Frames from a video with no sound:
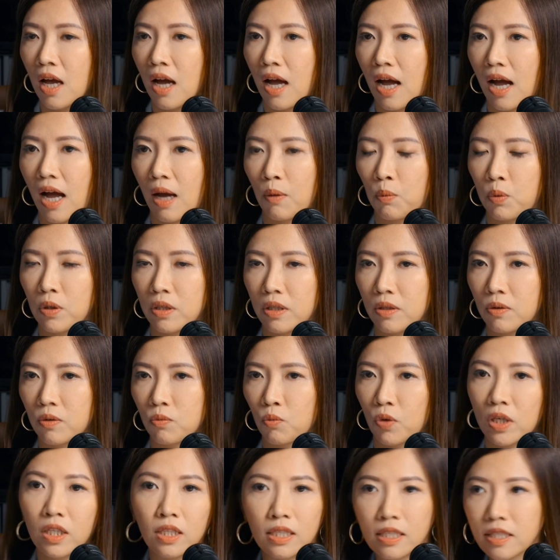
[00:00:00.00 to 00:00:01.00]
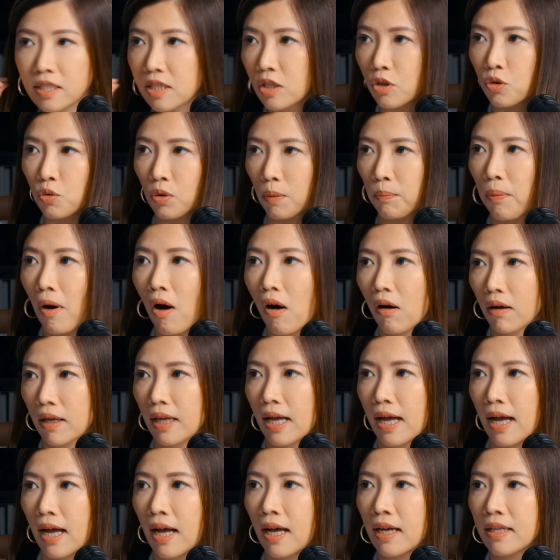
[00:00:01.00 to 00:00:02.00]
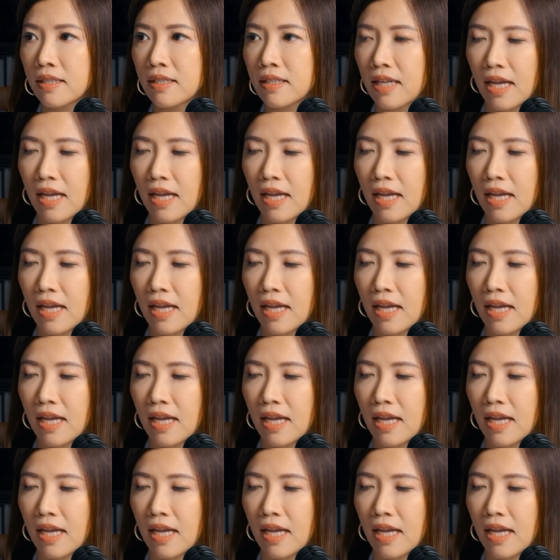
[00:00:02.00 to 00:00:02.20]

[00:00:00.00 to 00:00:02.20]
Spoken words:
I would want to listen to a podcast